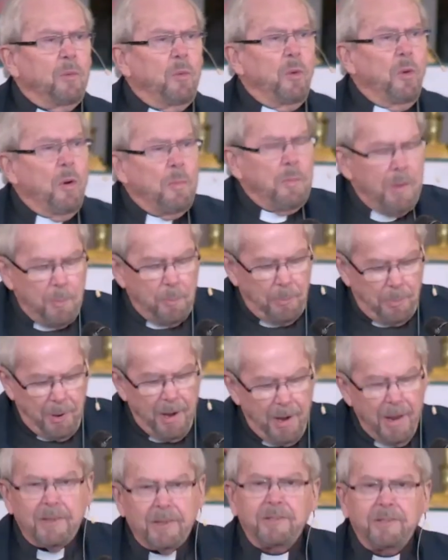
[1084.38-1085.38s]
and a warm
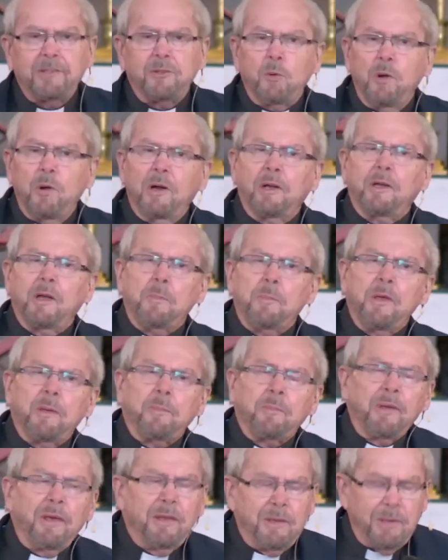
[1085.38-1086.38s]
embrace
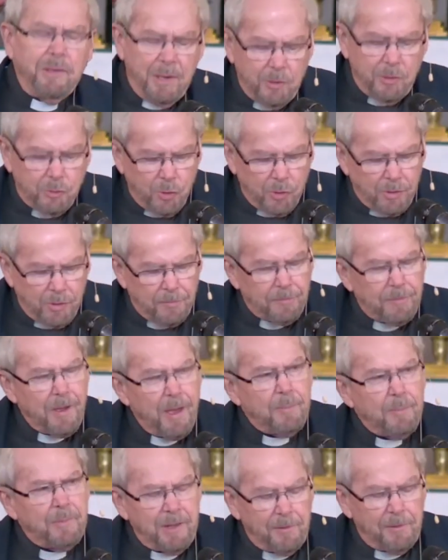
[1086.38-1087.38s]
welcoming into
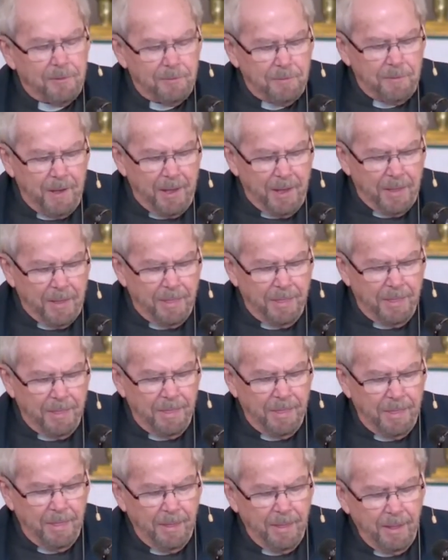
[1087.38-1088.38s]
the family of
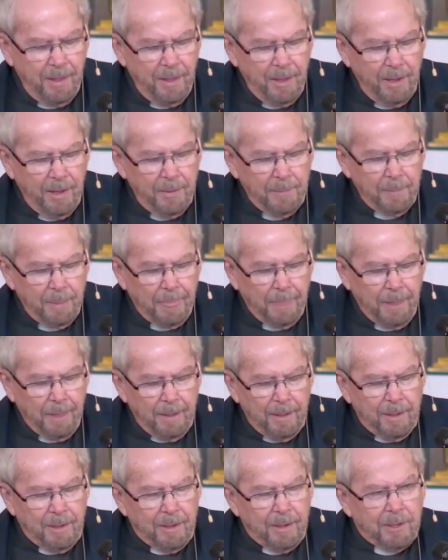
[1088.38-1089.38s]
faith.
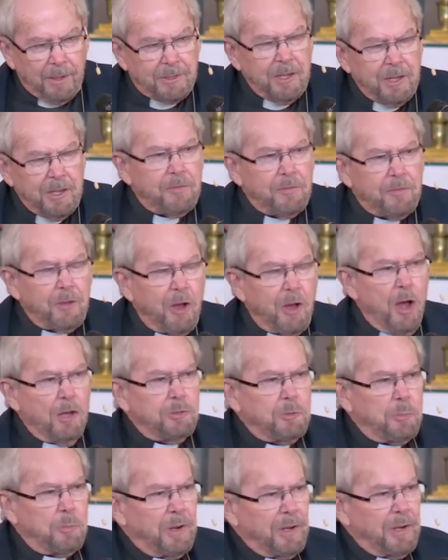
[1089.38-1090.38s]
See, if
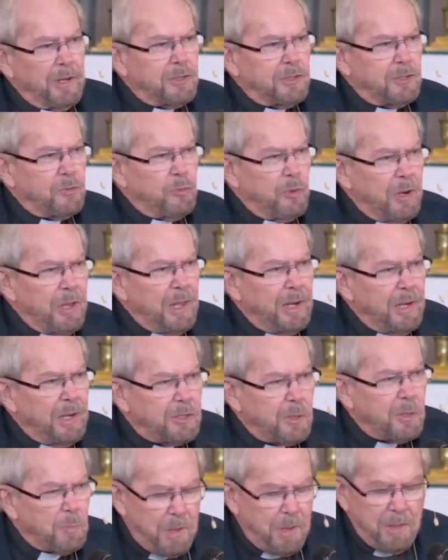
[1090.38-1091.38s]
the gospel is
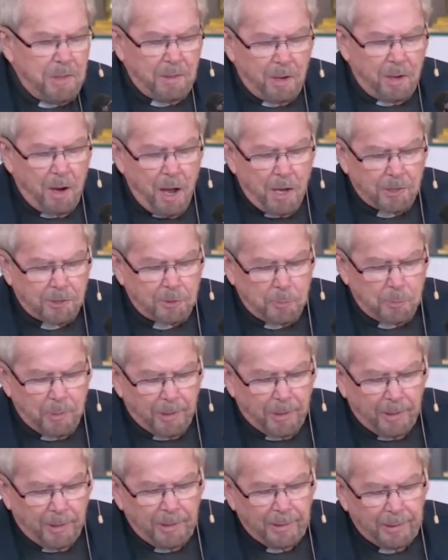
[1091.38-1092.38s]
really to be the
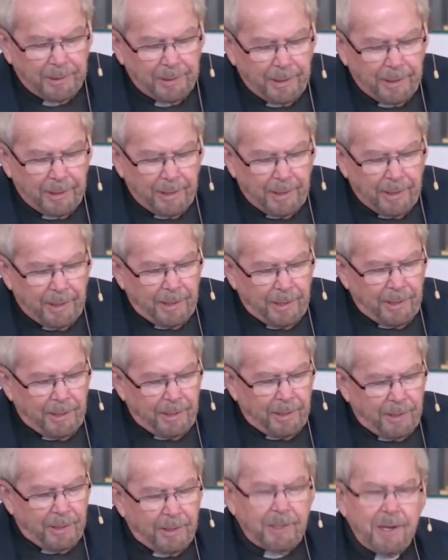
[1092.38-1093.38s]
gospel,
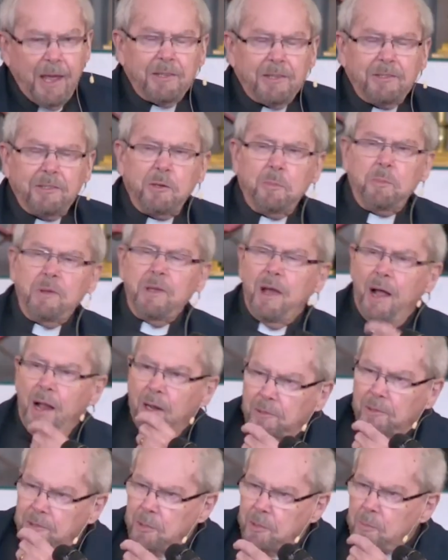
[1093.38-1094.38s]
it has to
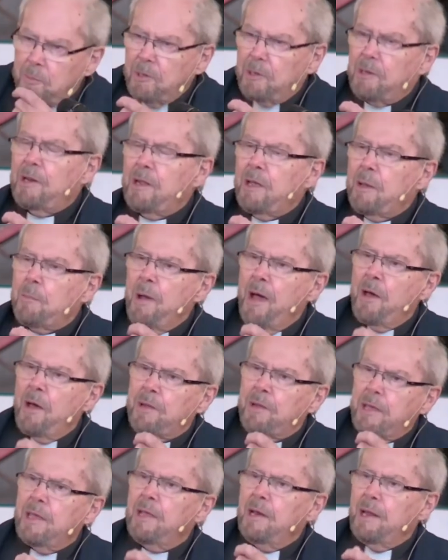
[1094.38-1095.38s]
be ultimately
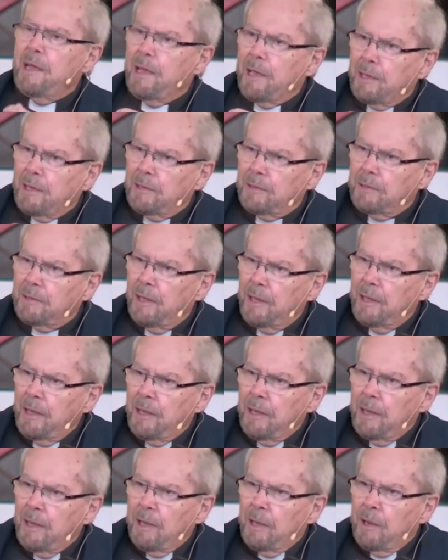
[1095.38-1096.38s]
about healing.
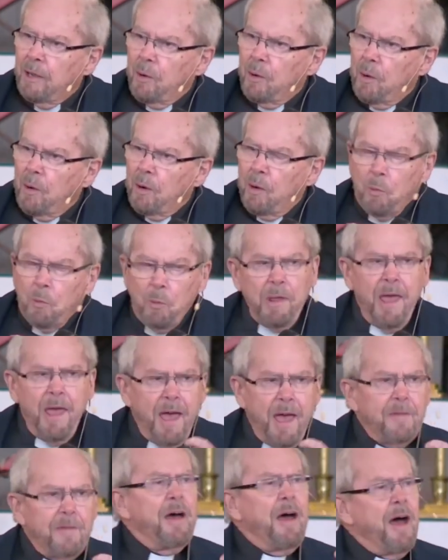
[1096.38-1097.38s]

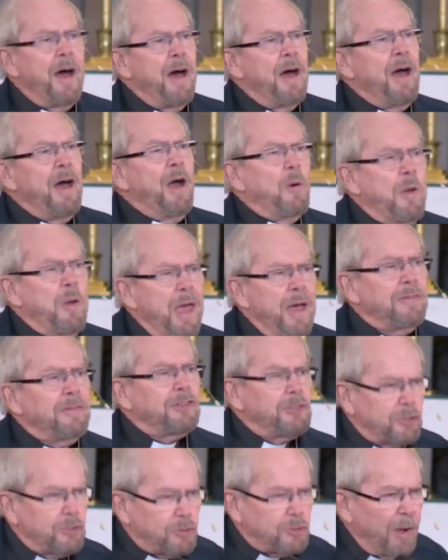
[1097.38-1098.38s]
We have
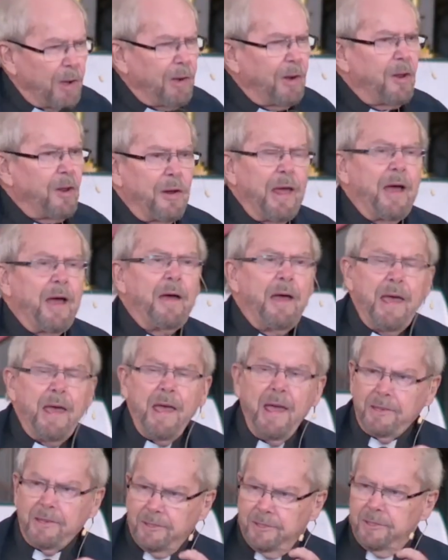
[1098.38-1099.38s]
a struggle on
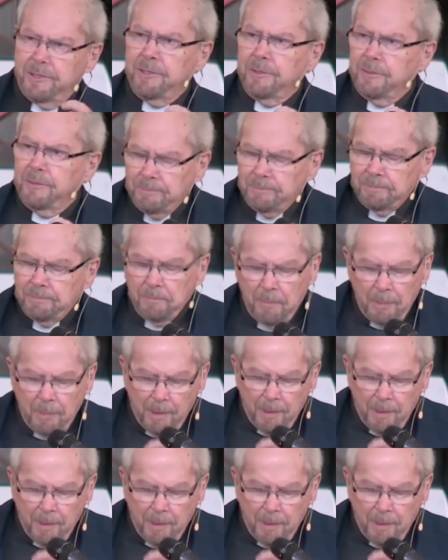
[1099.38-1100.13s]
our hands.